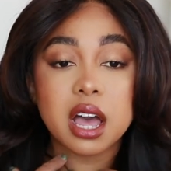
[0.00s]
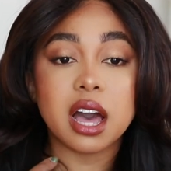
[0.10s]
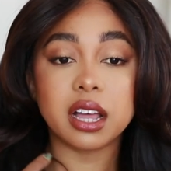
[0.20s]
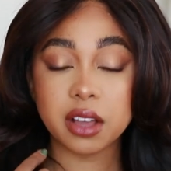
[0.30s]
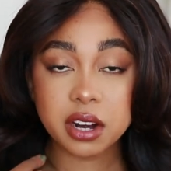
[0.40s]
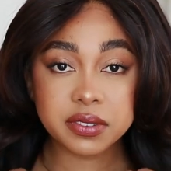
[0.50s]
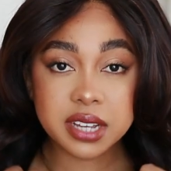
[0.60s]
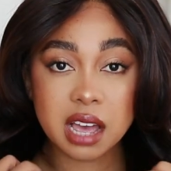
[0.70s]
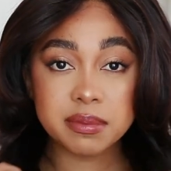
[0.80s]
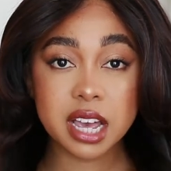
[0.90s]
A lot of
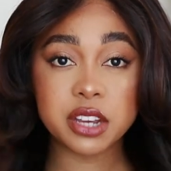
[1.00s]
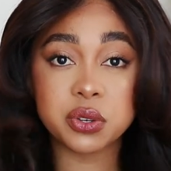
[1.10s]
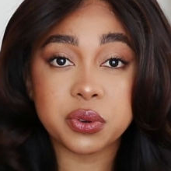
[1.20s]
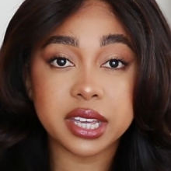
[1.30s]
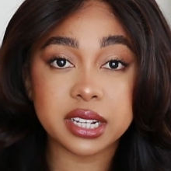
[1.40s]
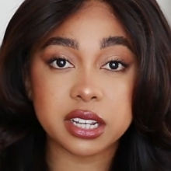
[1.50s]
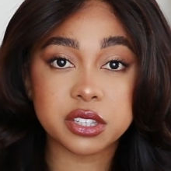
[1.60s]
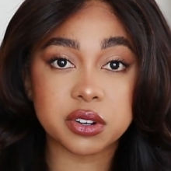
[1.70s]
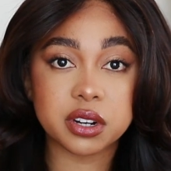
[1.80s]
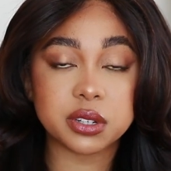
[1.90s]
times I do
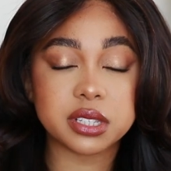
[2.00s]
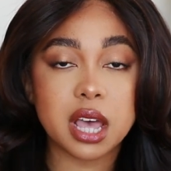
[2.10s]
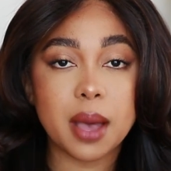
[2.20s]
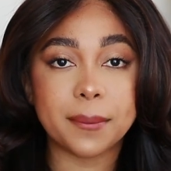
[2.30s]
heatless curls,